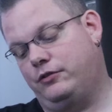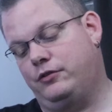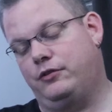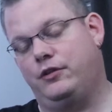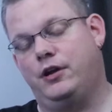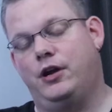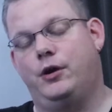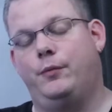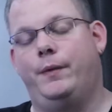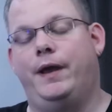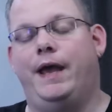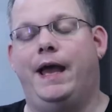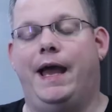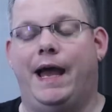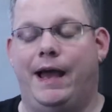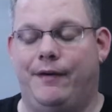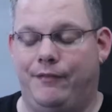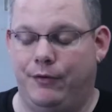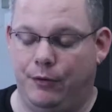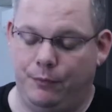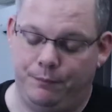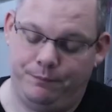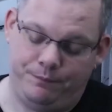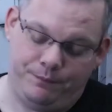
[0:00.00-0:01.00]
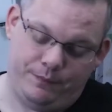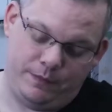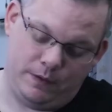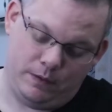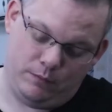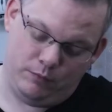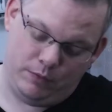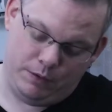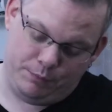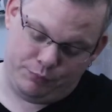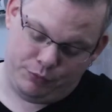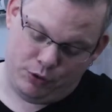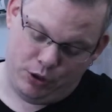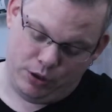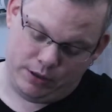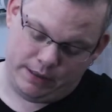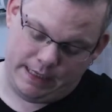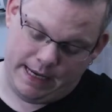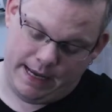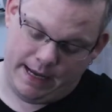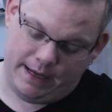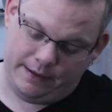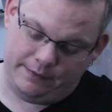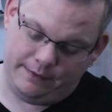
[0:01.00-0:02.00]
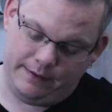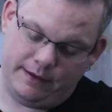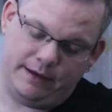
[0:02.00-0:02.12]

So there we have it. We broke down